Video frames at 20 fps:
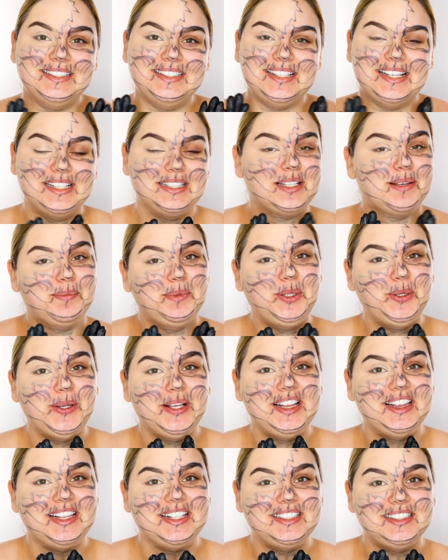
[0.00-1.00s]
Since I'm
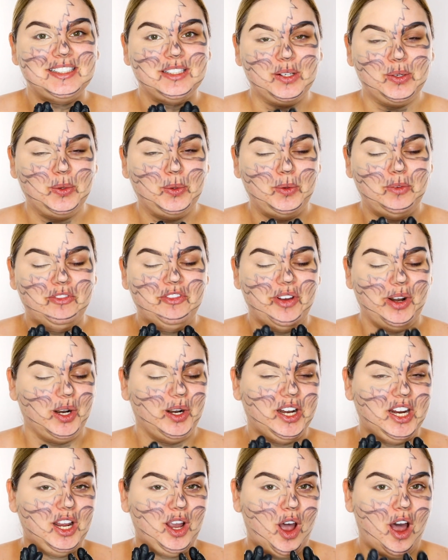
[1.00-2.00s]
doing this cool,
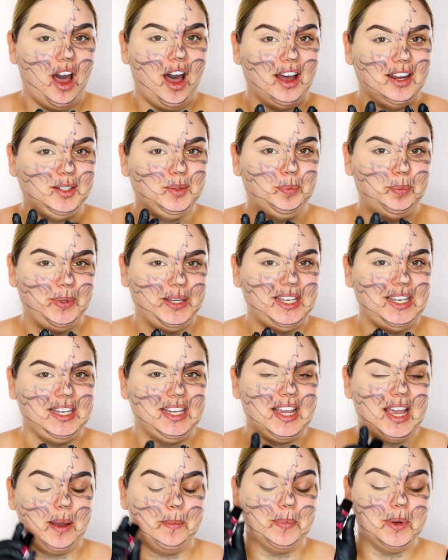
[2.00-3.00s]
very hot
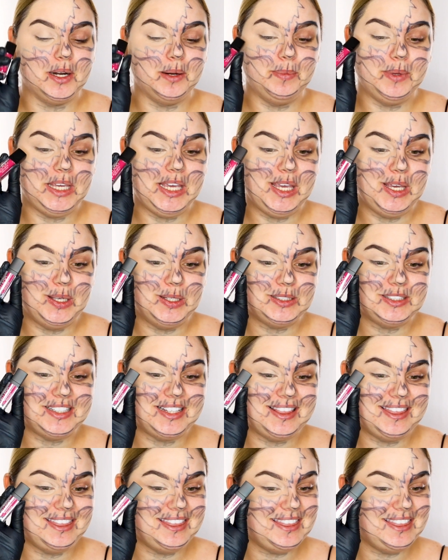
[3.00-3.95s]
pink, I'm going to be using